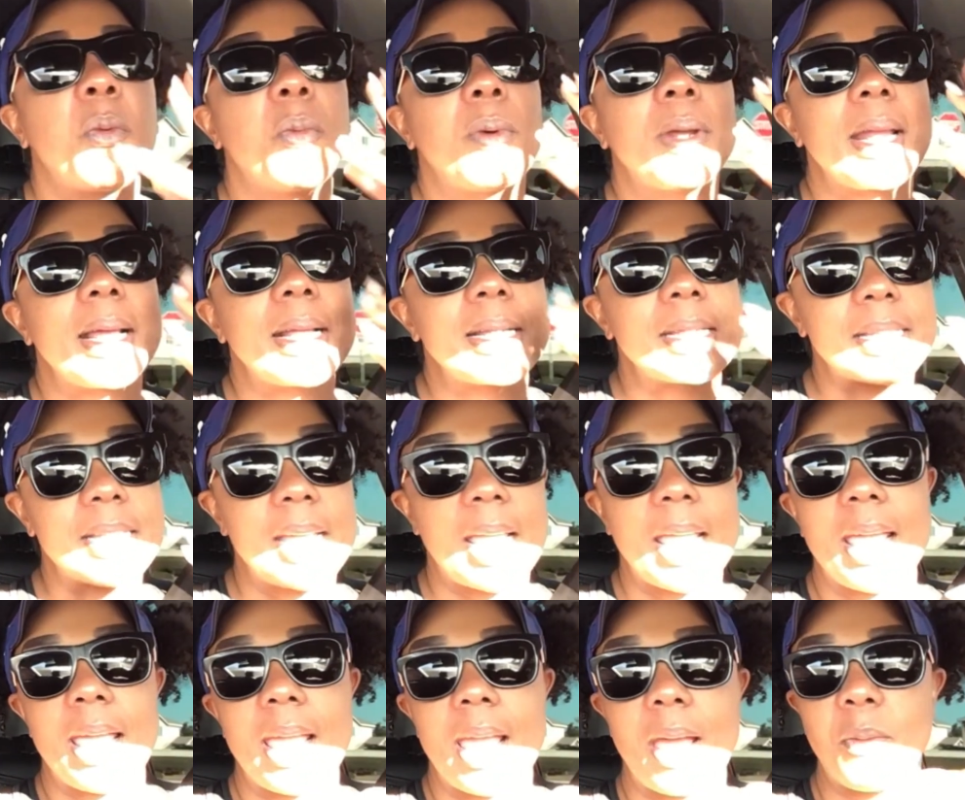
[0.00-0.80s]
when I
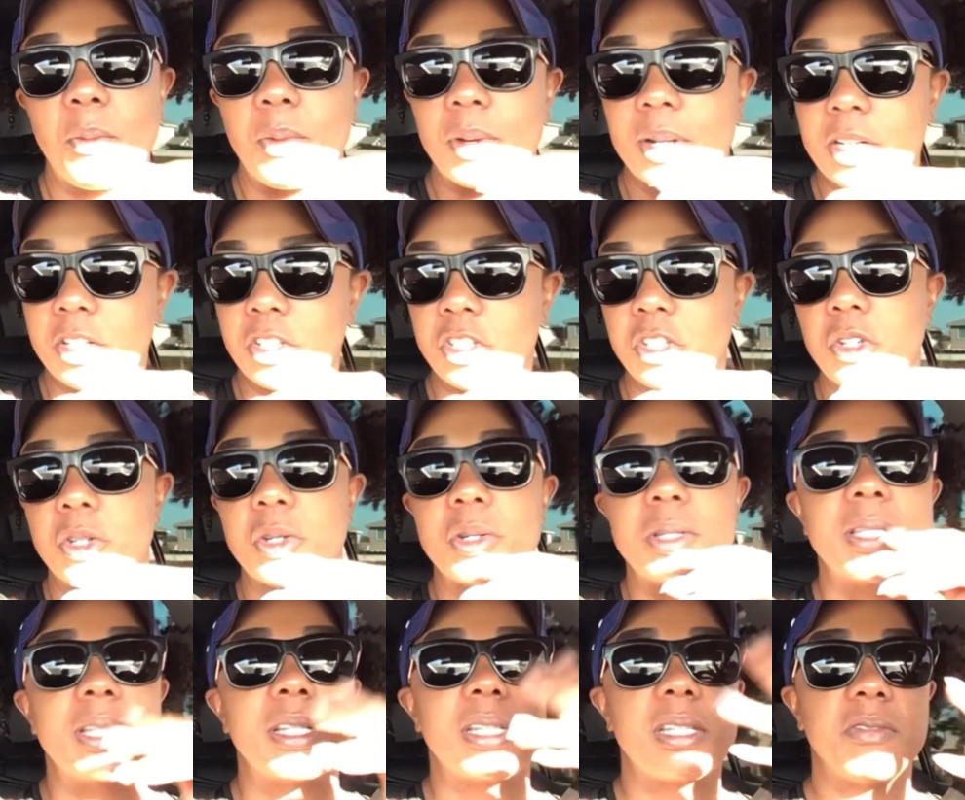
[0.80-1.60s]
say I wanna show
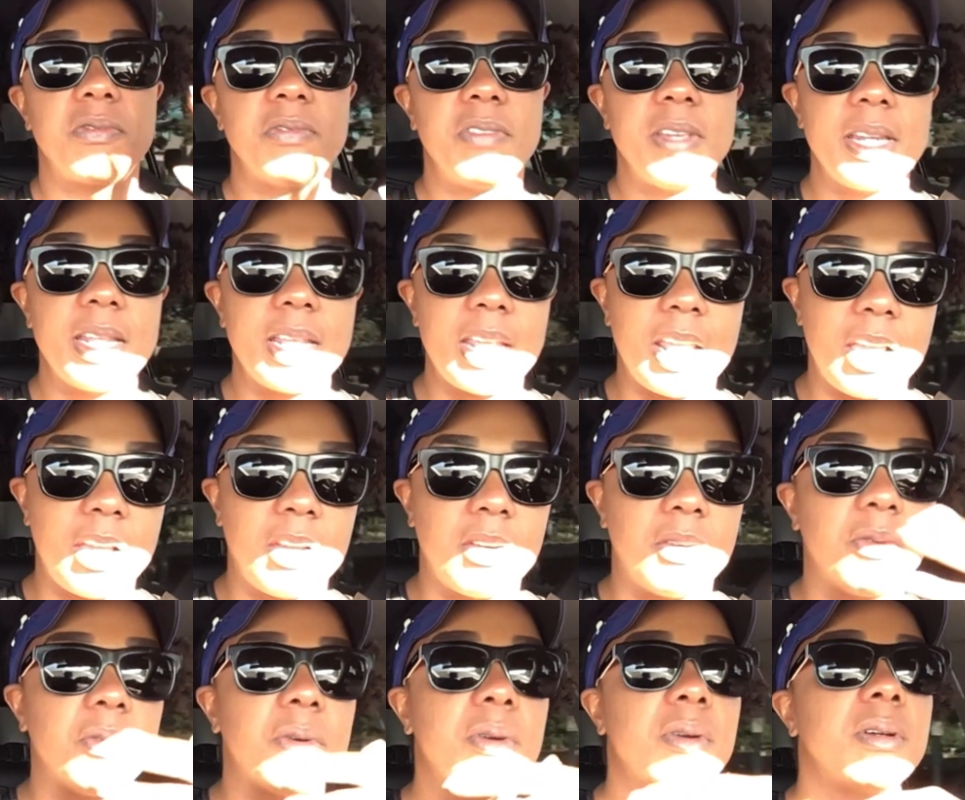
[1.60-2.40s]
you
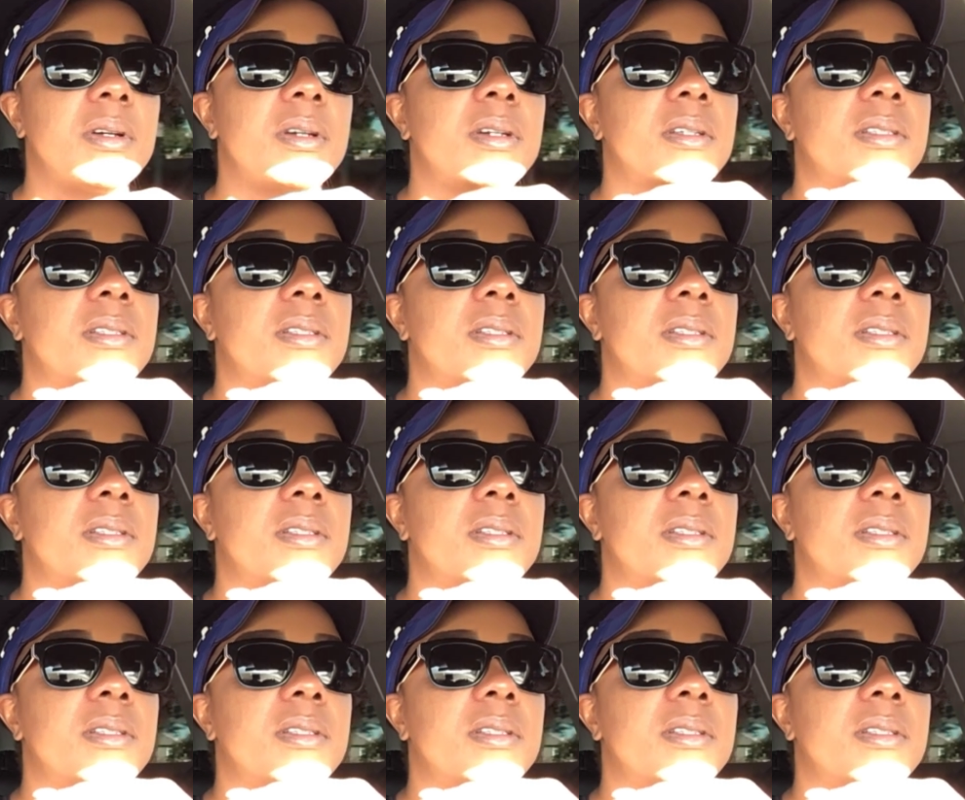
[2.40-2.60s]
video